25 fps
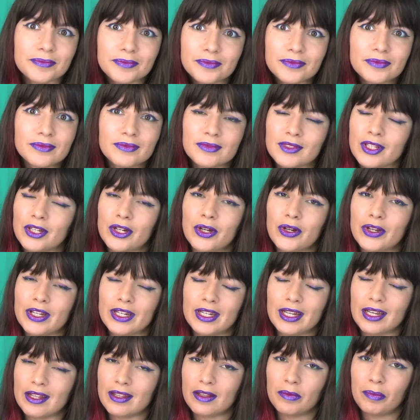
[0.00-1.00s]
you know,
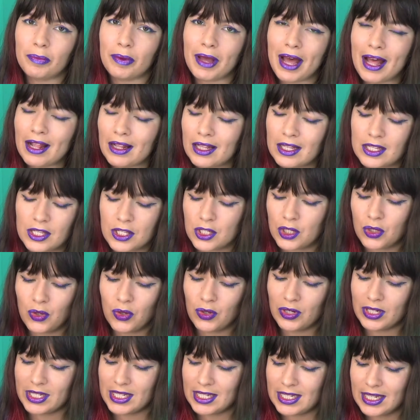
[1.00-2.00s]
in other palettes
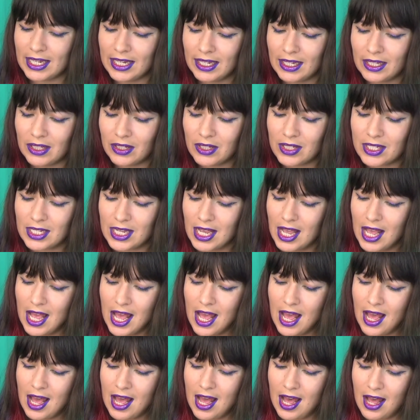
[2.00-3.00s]
or as singles.
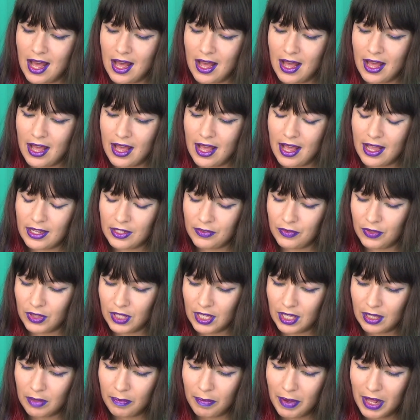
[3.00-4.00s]
As for the
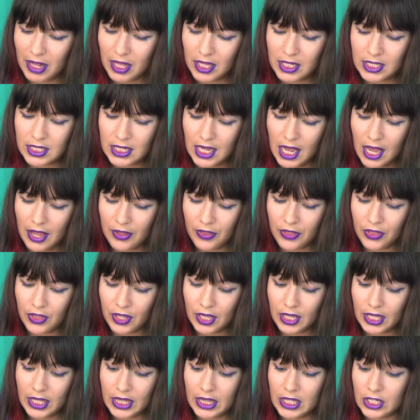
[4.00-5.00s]
other palettes, I
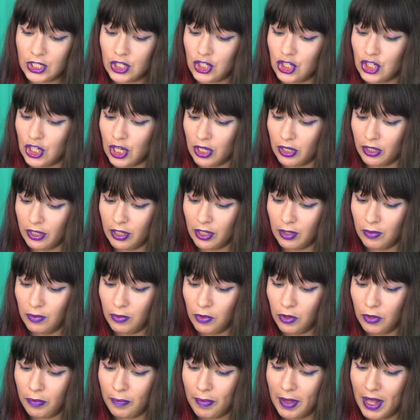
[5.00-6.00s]
think the Jungle
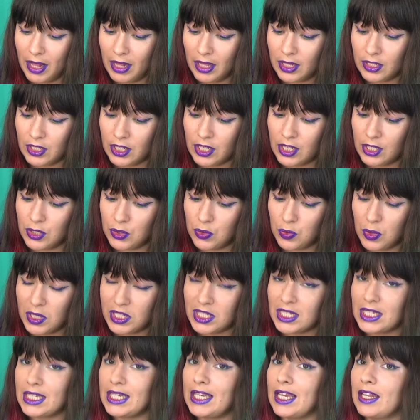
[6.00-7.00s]
Book palette is
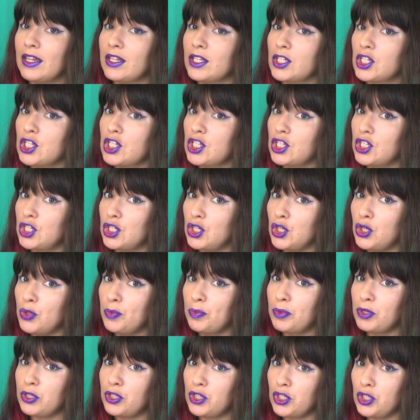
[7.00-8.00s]
once again
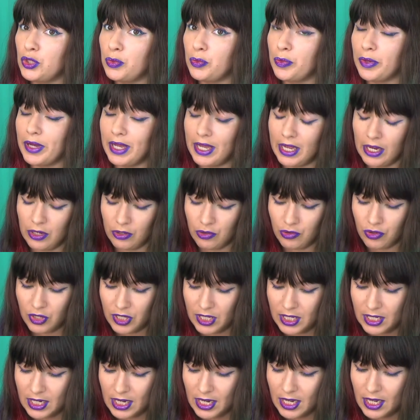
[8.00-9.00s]
super duper
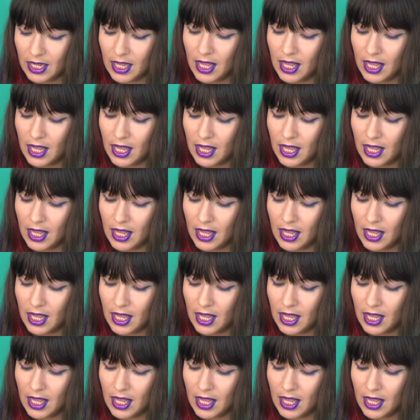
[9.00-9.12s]
interesting,